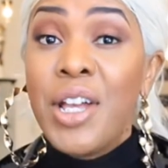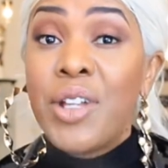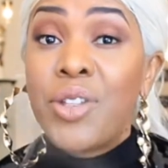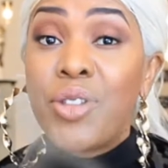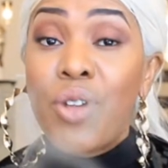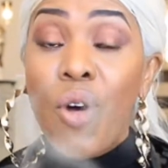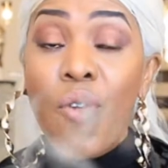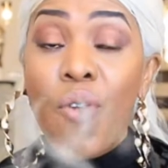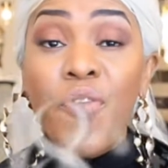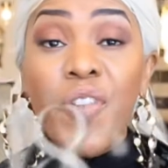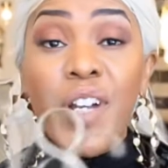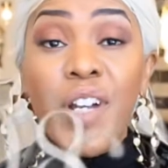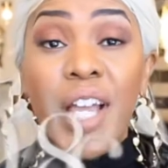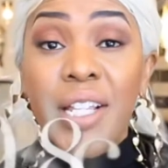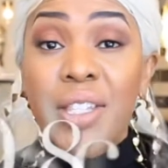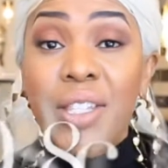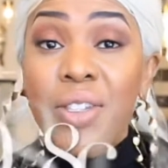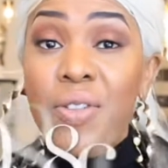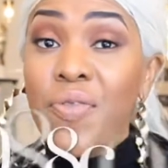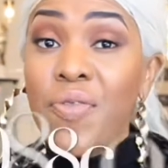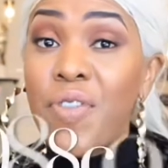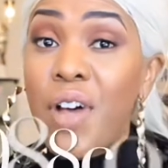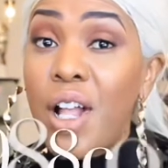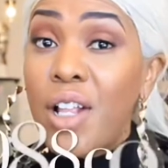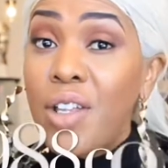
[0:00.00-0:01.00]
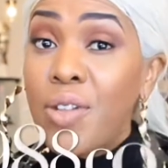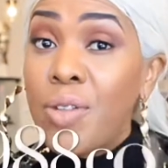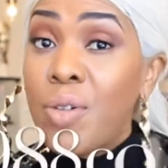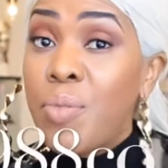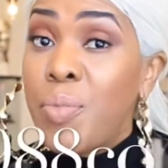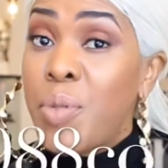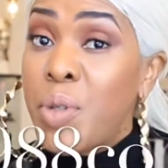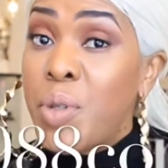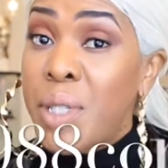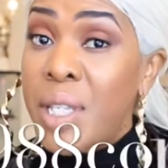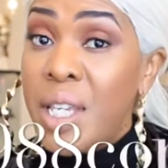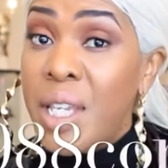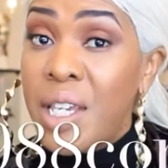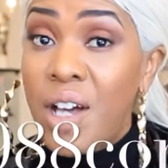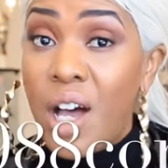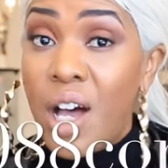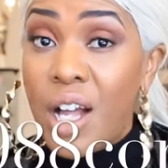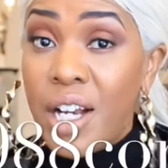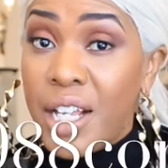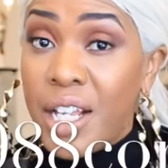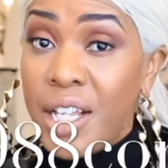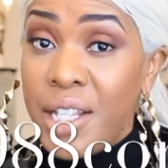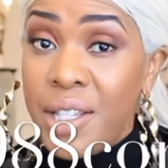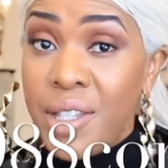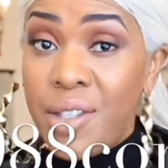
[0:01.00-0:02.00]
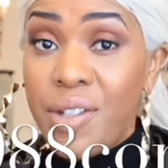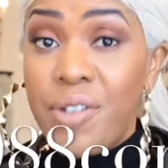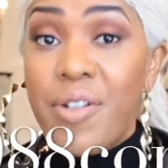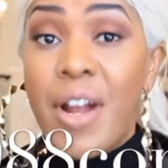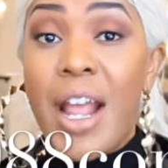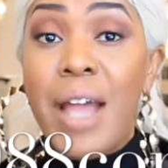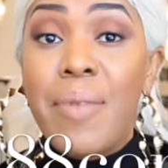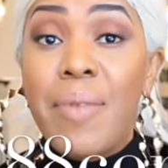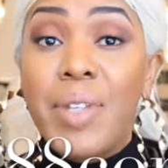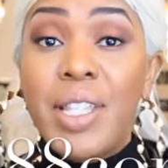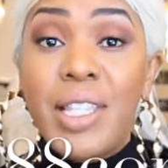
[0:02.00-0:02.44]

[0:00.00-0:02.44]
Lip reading: Don't forget to follow the boutique on Instagram.